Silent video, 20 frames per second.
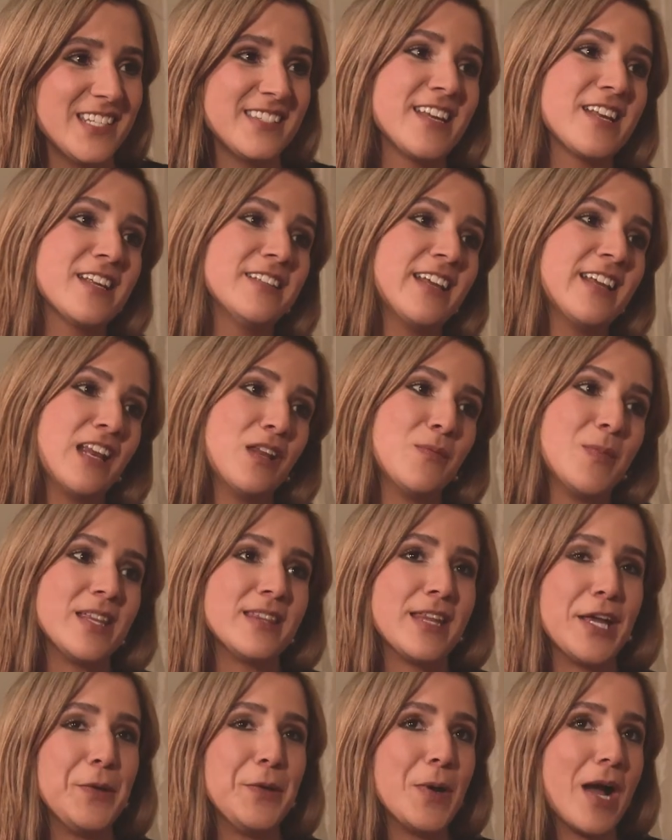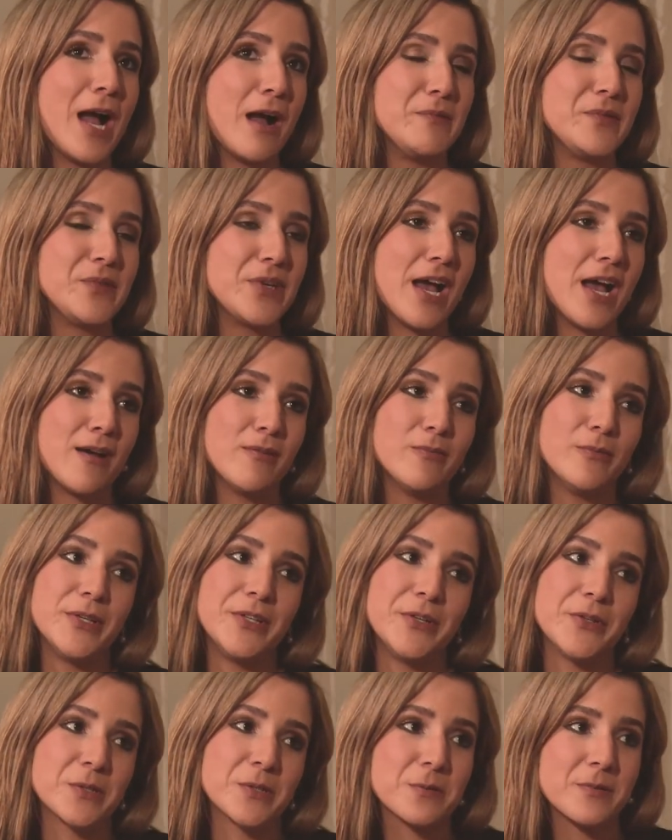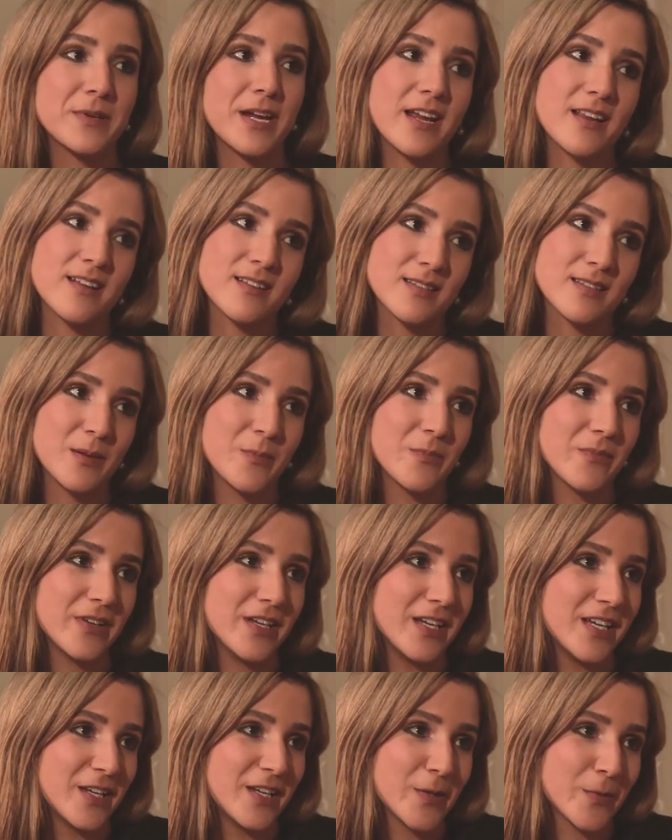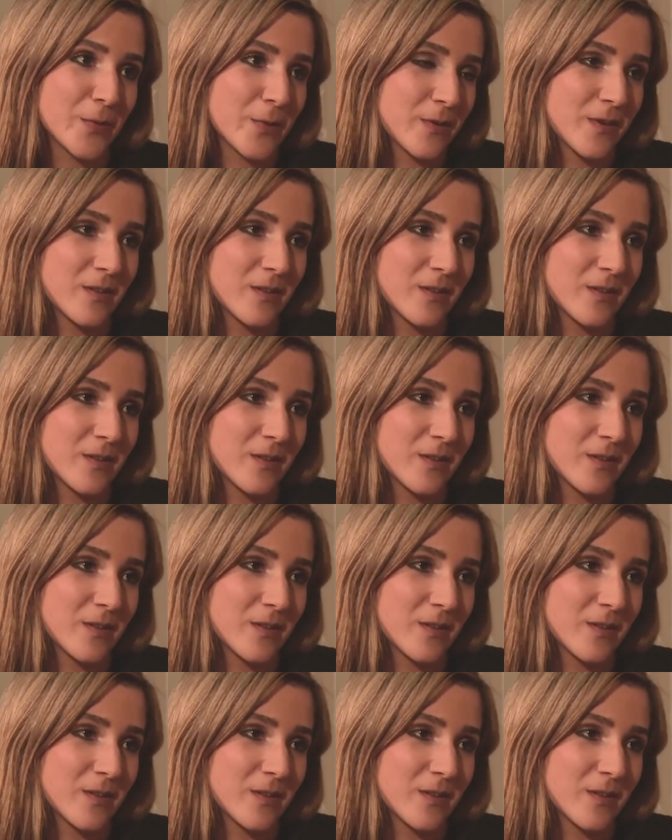Is that an element that you have to have when you're creating something? Or? Not